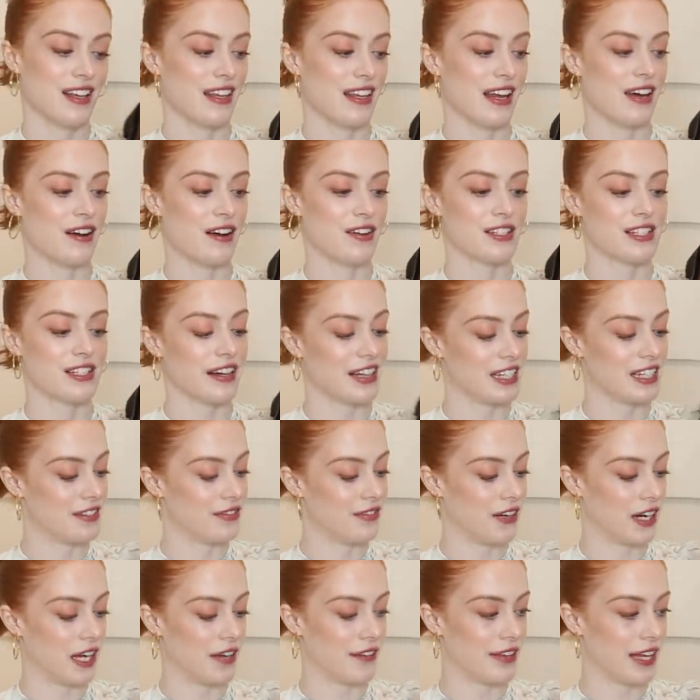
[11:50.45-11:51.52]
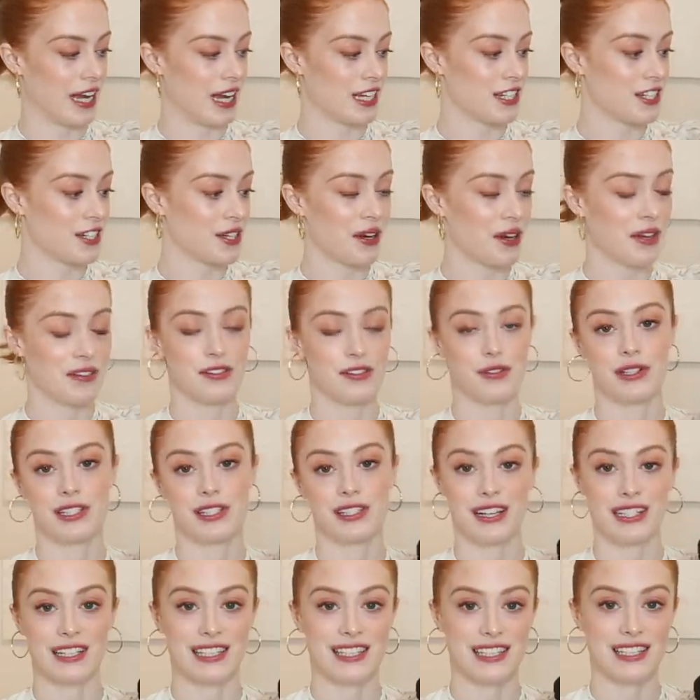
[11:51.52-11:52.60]
They are a size 5. They actually go up to a
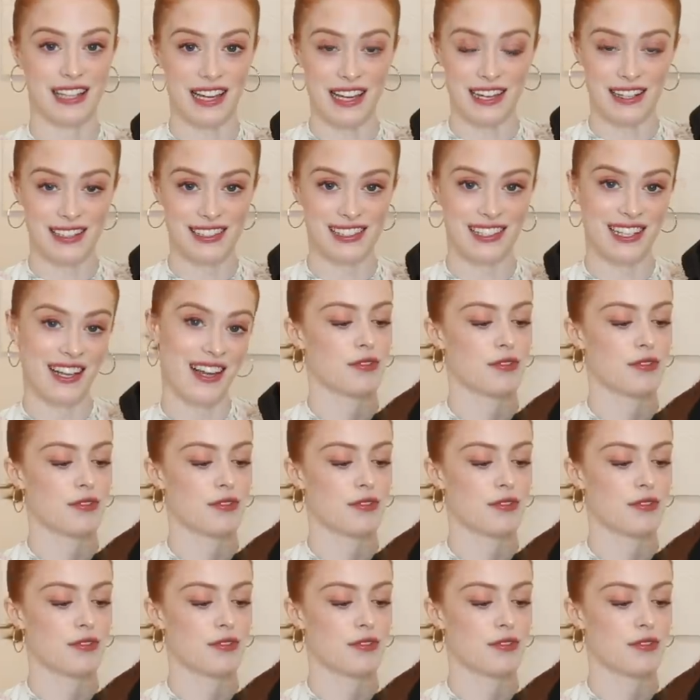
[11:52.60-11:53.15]
size 6.